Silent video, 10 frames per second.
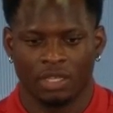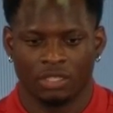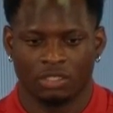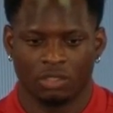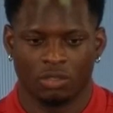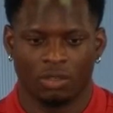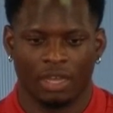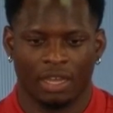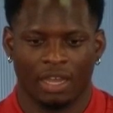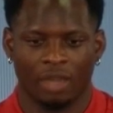So
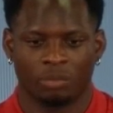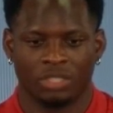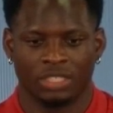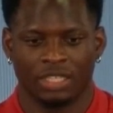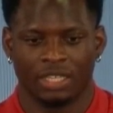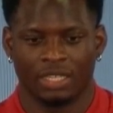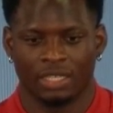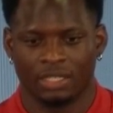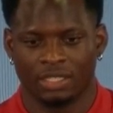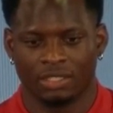I appreciate that
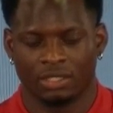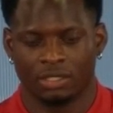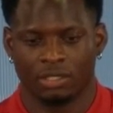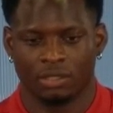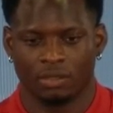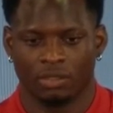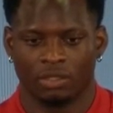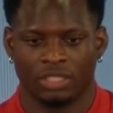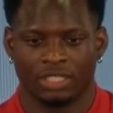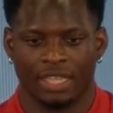addition to, you know,
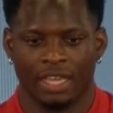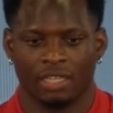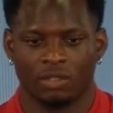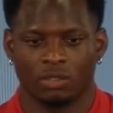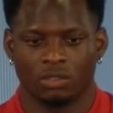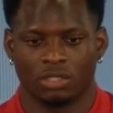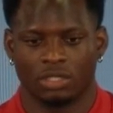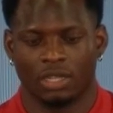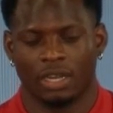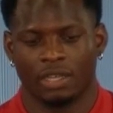just adding those
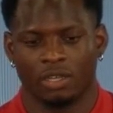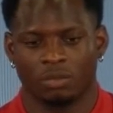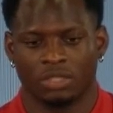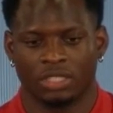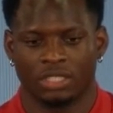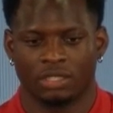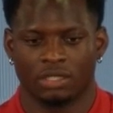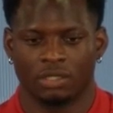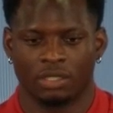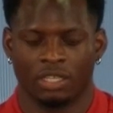to our helmets just
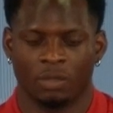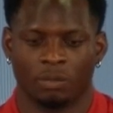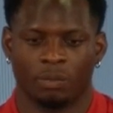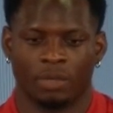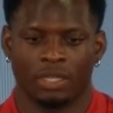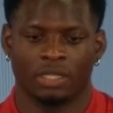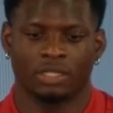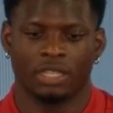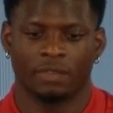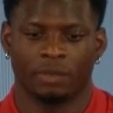to keep players
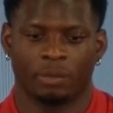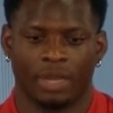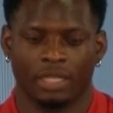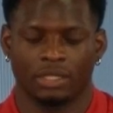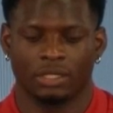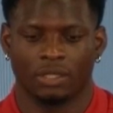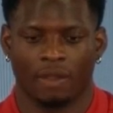safe in practice.